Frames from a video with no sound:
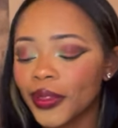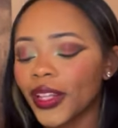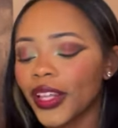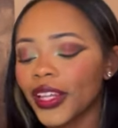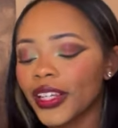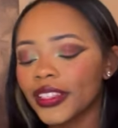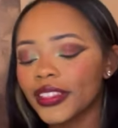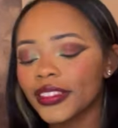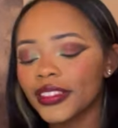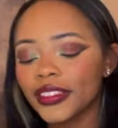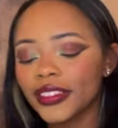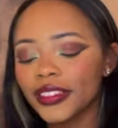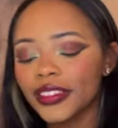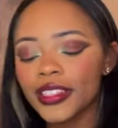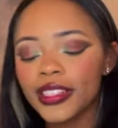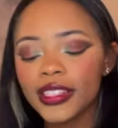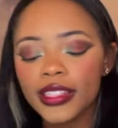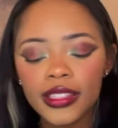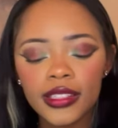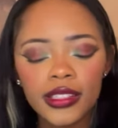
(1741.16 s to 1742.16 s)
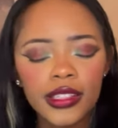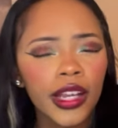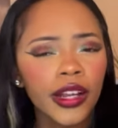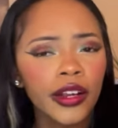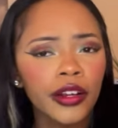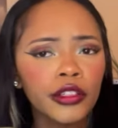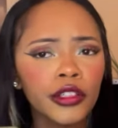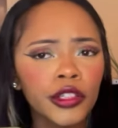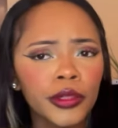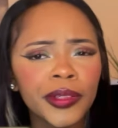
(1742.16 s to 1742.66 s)
liked Lizzie's
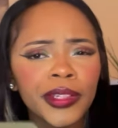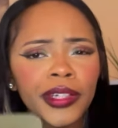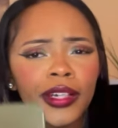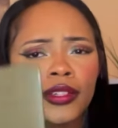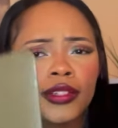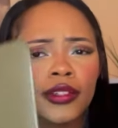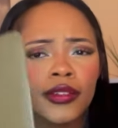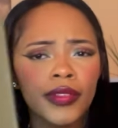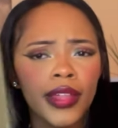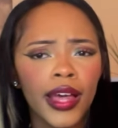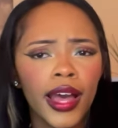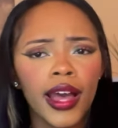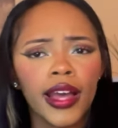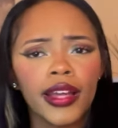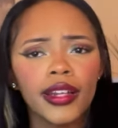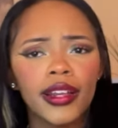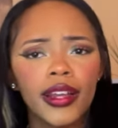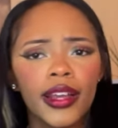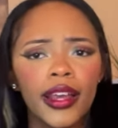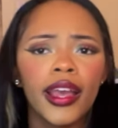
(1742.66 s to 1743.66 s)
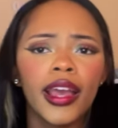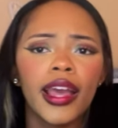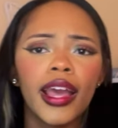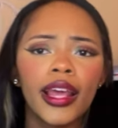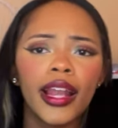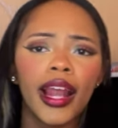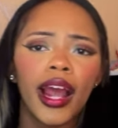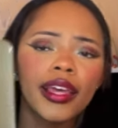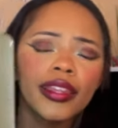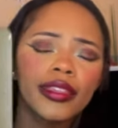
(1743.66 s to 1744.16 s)
character because of that.
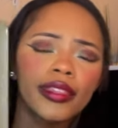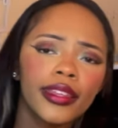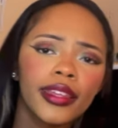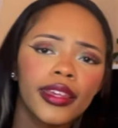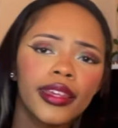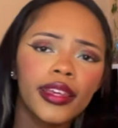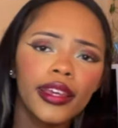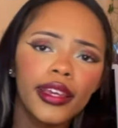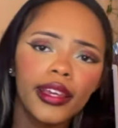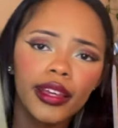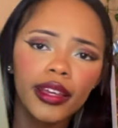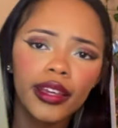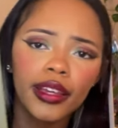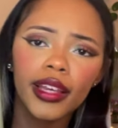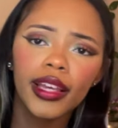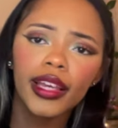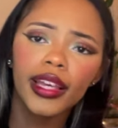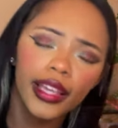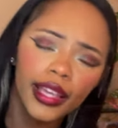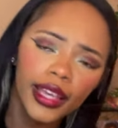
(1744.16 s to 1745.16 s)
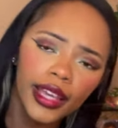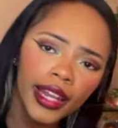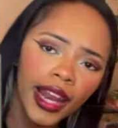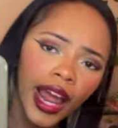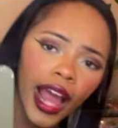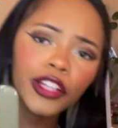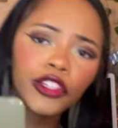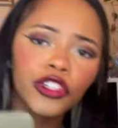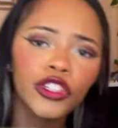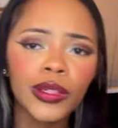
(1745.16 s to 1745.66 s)
And I think it
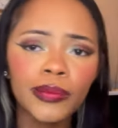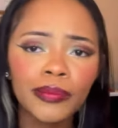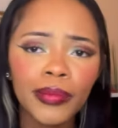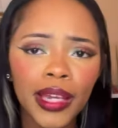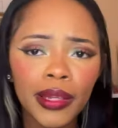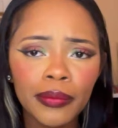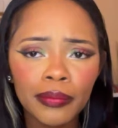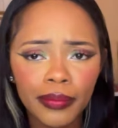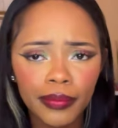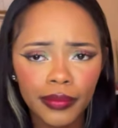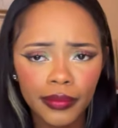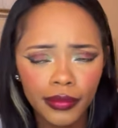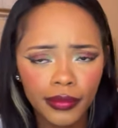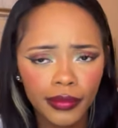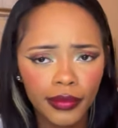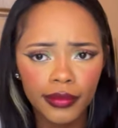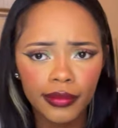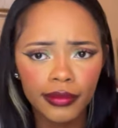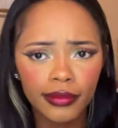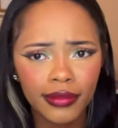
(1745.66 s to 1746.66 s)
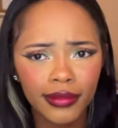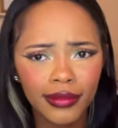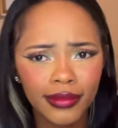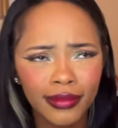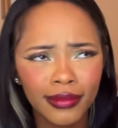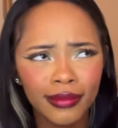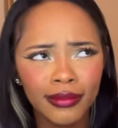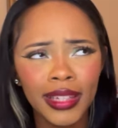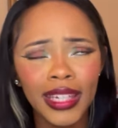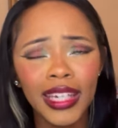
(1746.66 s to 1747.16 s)
actually made
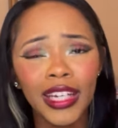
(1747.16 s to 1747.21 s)
me